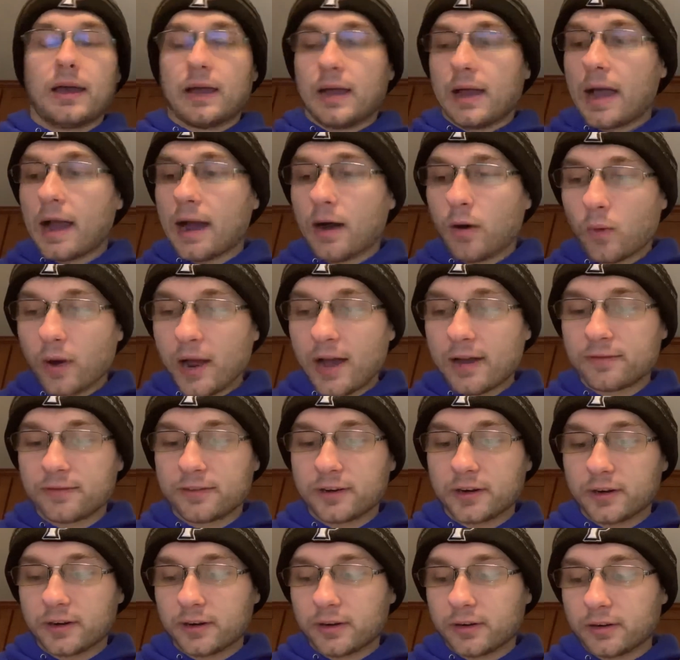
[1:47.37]

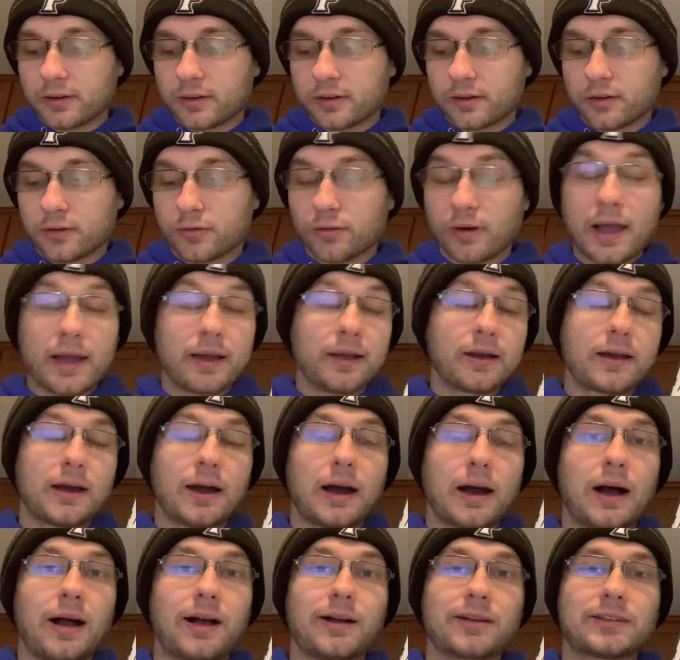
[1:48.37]
However, Craig
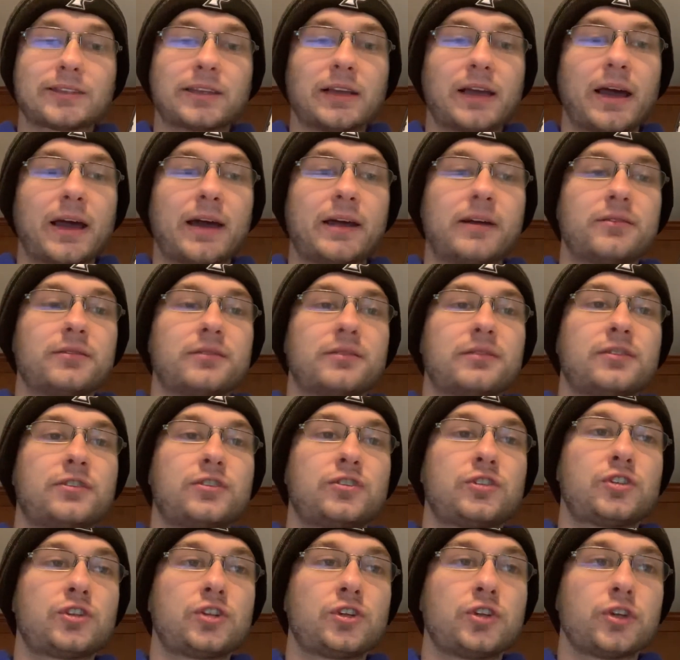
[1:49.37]
Coxe had
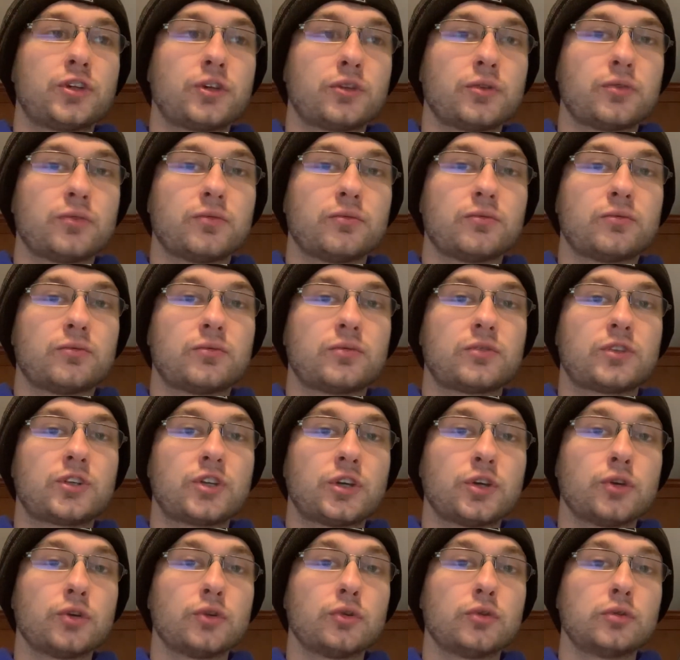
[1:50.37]
two,
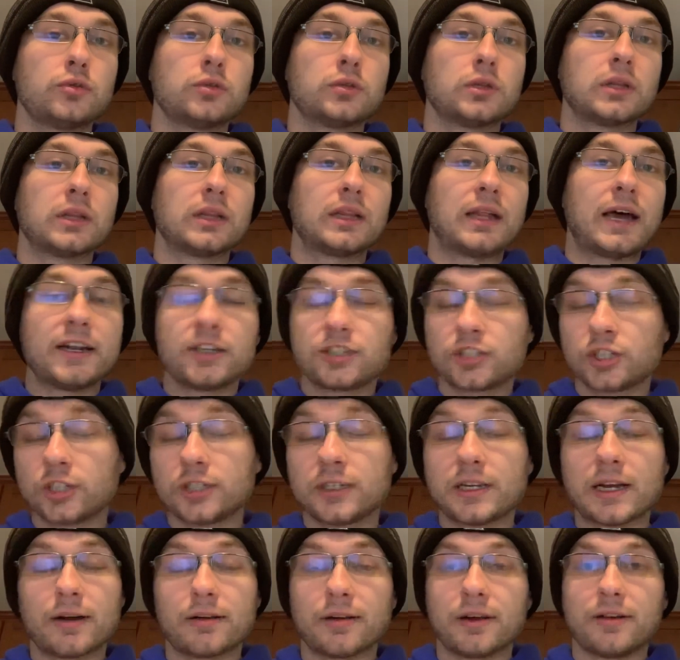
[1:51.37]
two
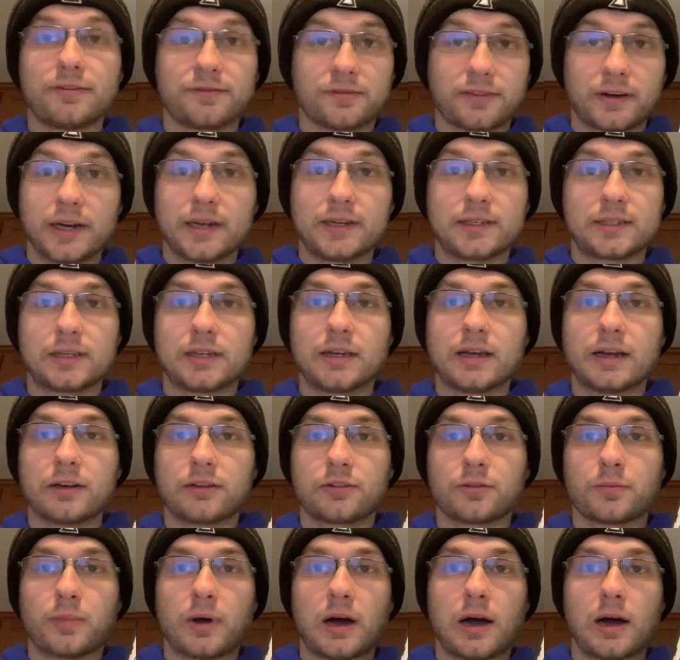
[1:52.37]
legendary fights
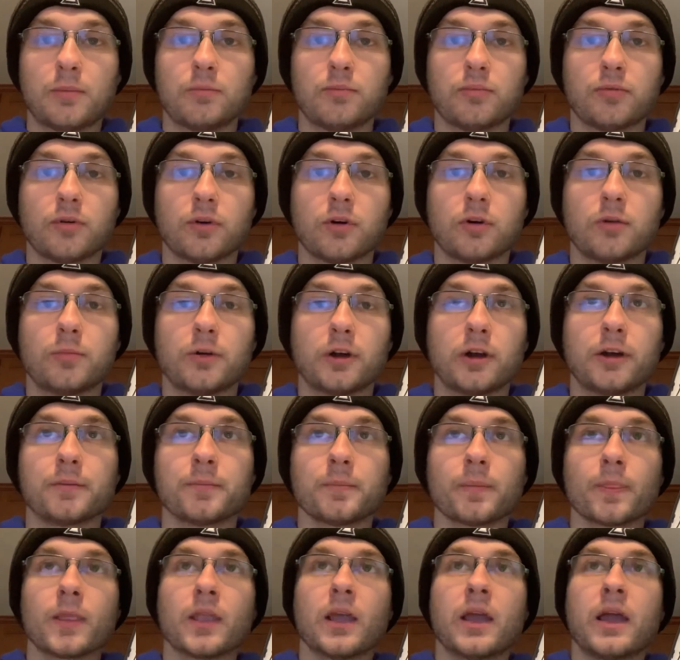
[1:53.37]
against Bob Probert
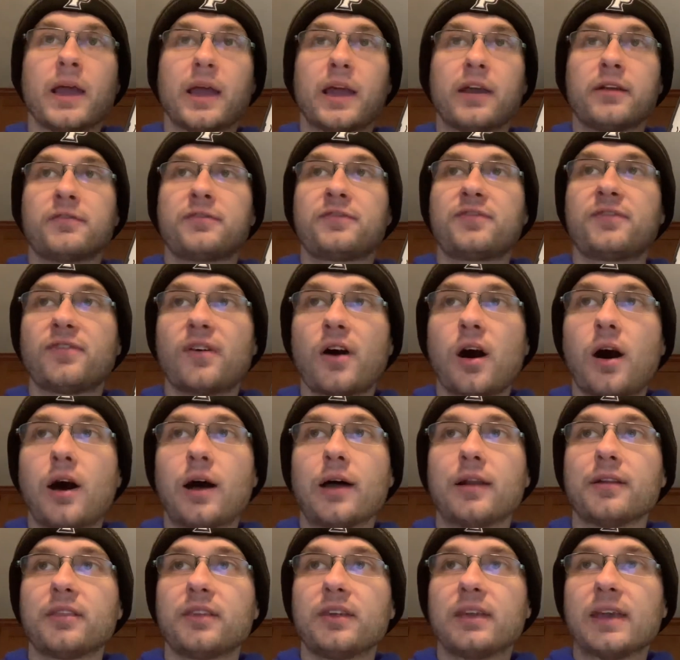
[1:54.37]
and
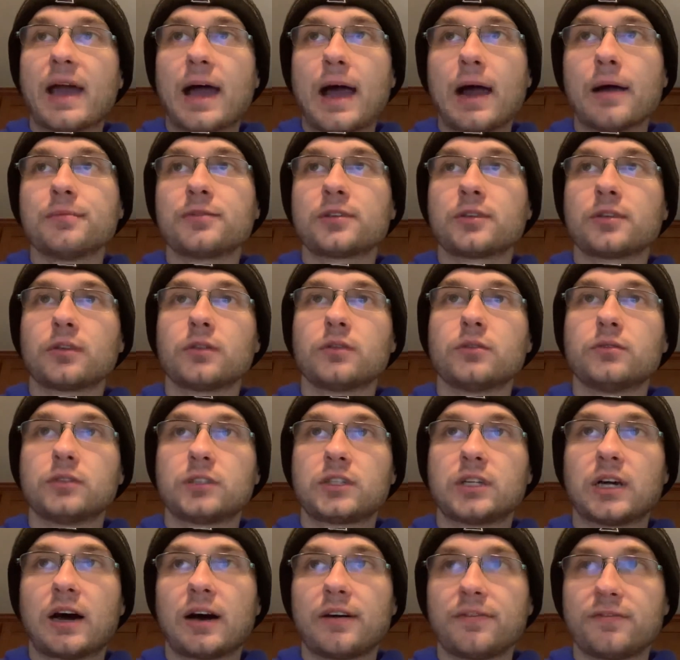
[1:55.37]
fought the absolute
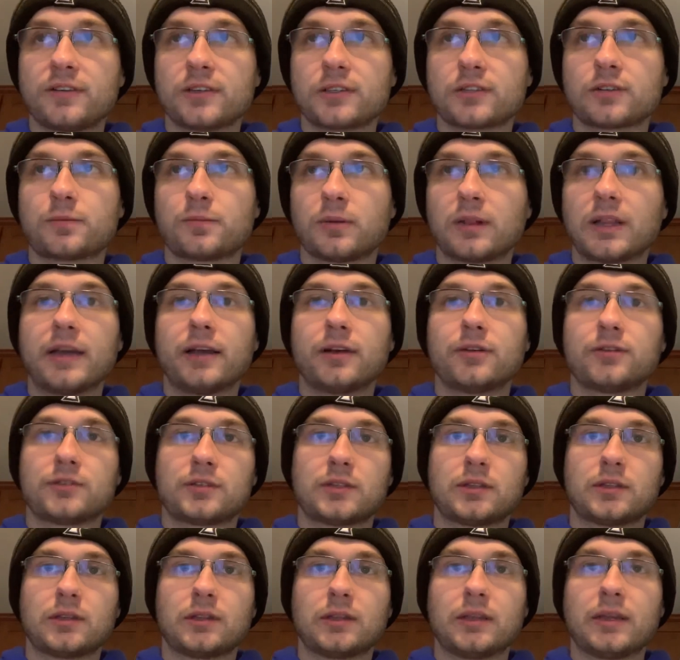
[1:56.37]
toughest
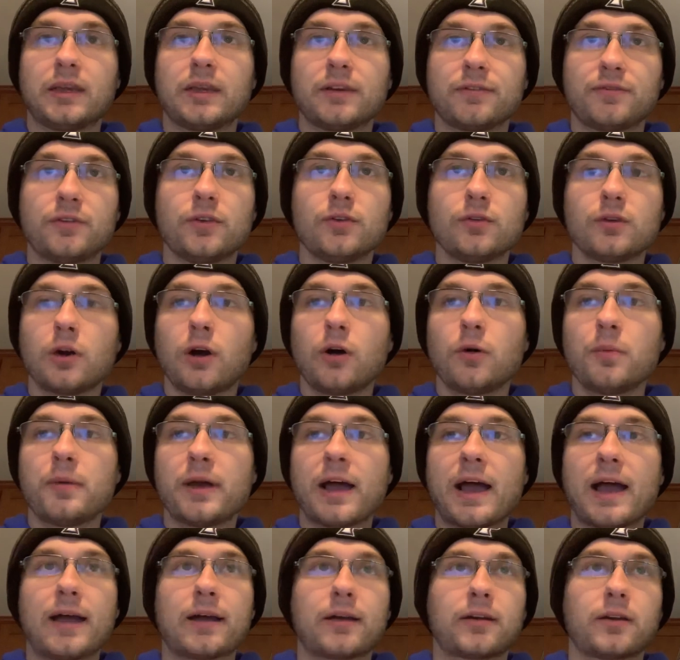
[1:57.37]
players in the league. If you go
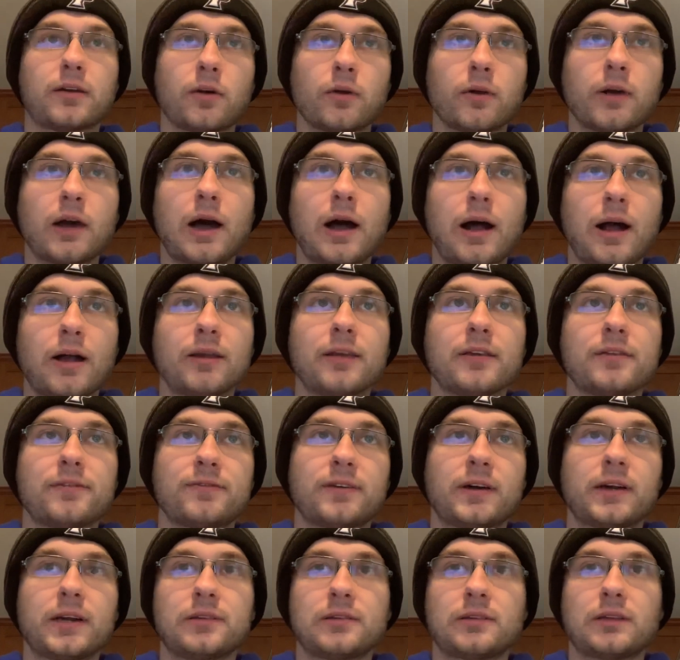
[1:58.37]
back, go to
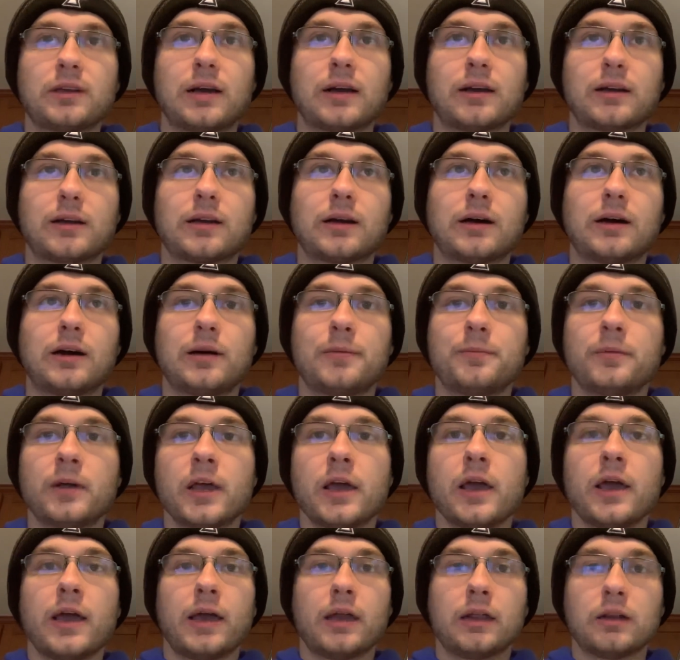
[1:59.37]
hockeyfights.com
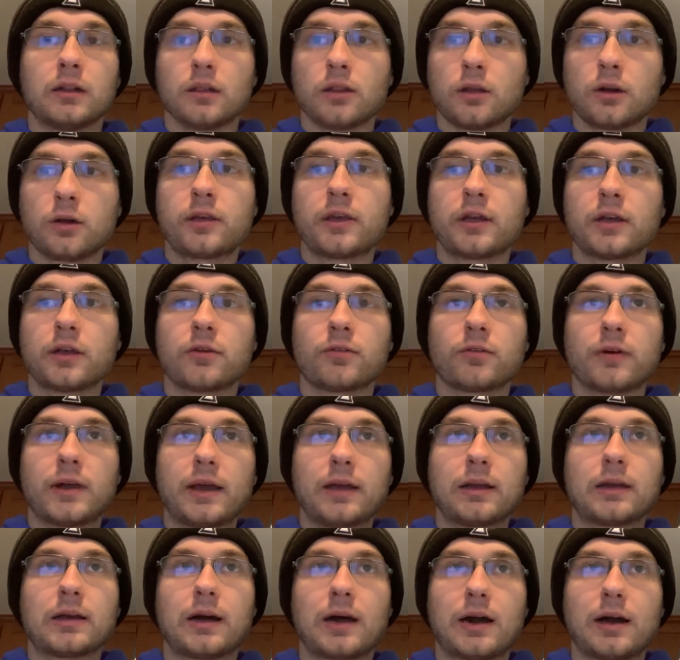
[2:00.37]
and look at
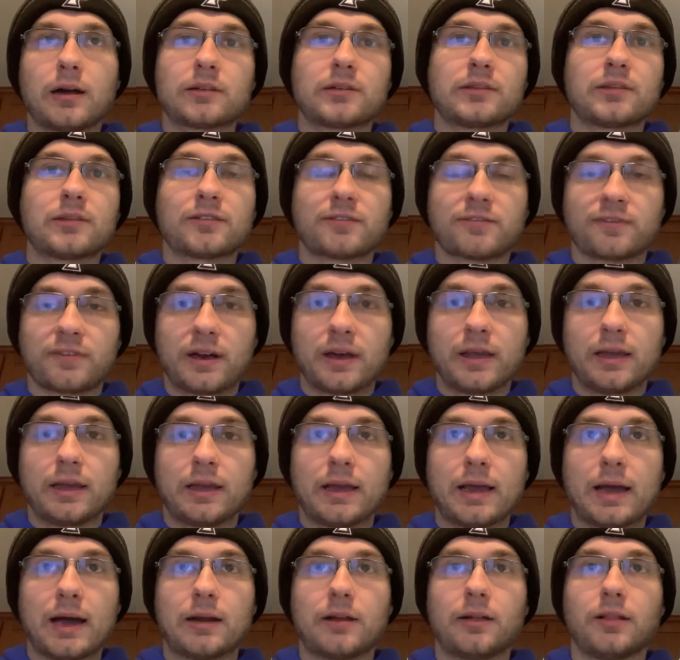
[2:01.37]
Craig Coxe's fight
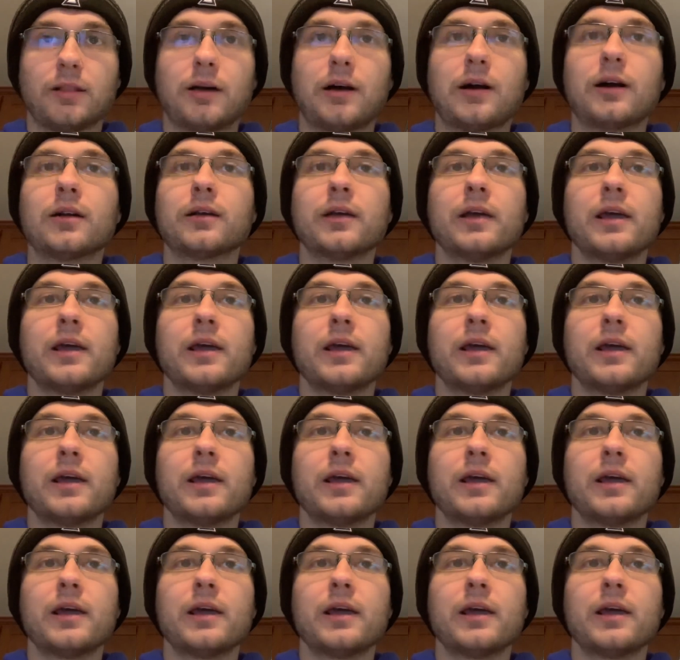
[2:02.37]
catalog.